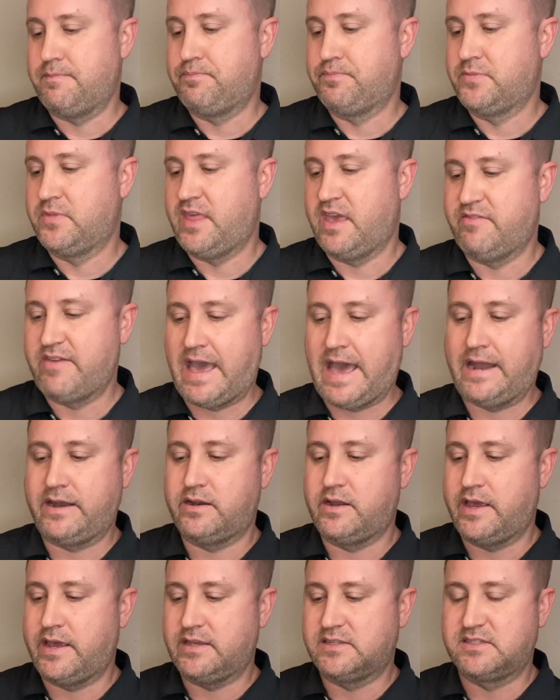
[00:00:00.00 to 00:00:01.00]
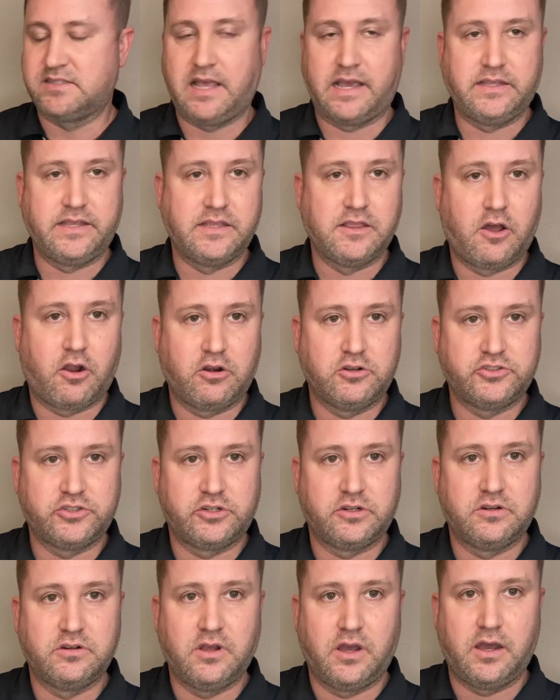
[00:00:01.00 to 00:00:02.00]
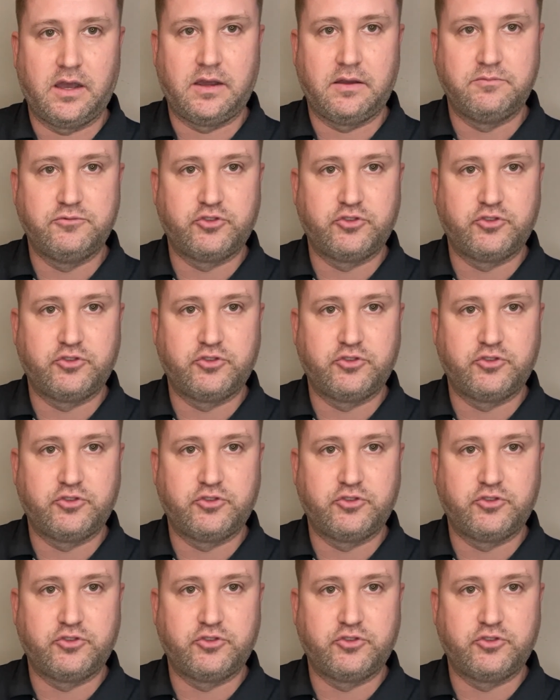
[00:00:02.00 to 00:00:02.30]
They've added a slightly larger